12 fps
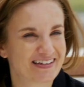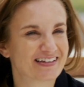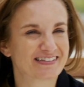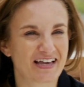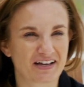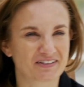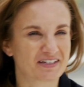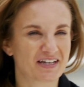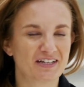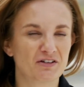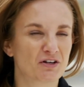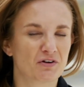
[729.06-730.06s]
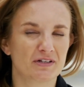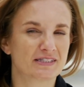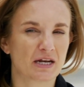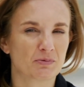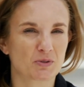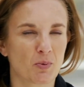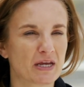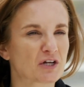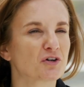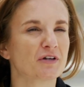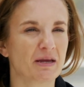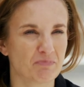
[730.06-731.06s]
Exactly. Instead, it was a way to
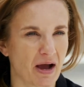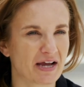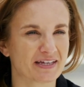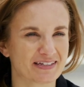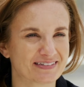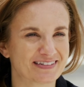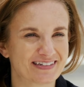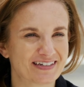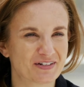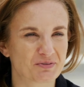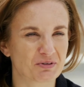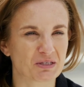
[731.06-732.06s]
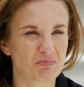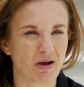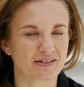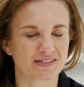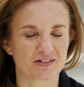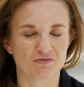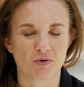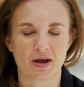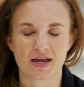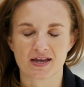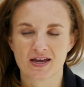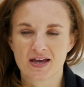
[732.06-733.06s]
create buy-in in a really positive
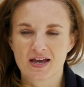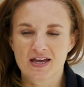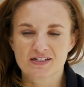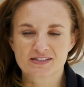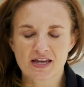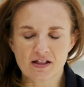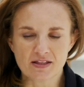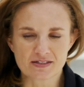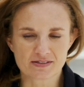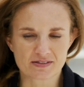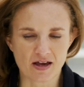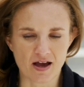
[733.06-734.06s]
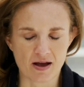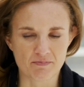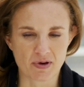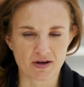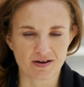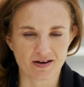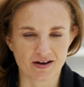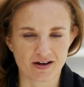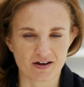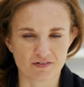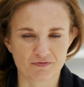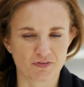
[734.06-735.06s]
way. Tell us,
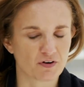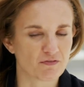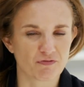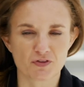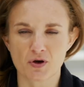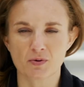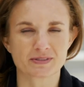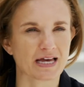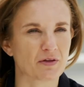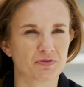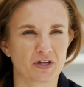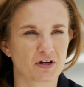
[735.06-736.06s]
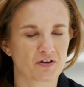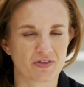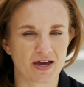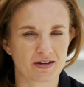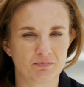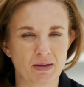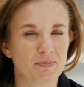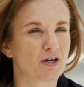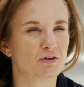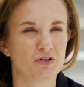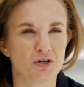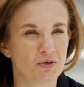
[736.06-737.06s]
for those out there that maybe
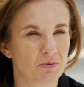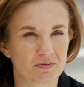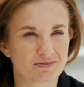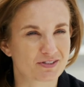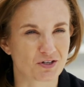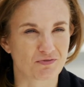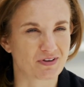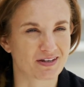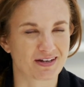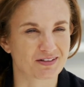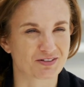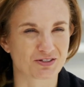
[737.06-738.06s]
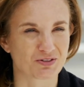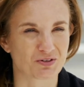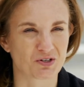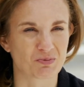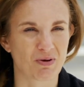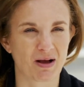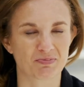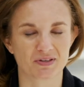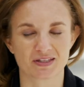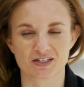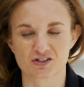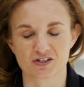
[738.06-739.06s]
are new serving an English learner
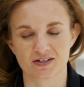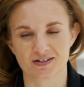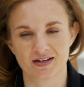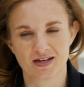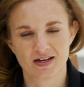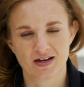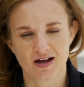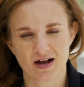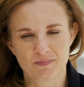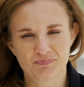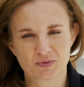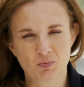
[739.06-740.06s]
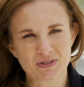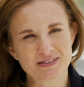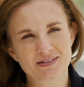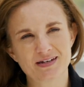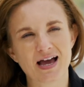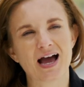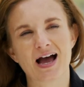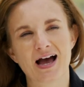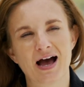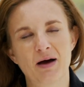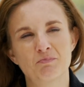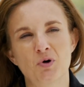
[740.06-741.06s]
population, what's an
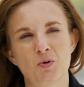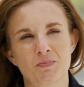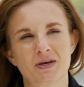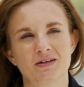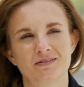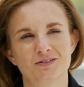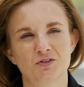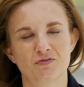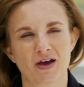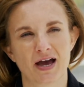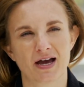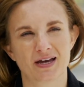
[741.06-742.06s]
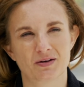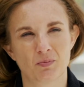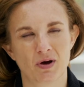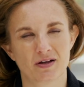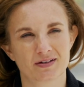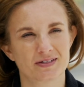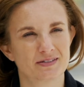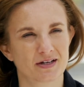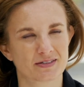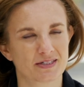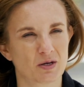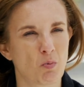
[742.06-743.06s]
aha moment you've had while
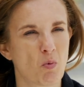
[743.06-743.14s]
conducting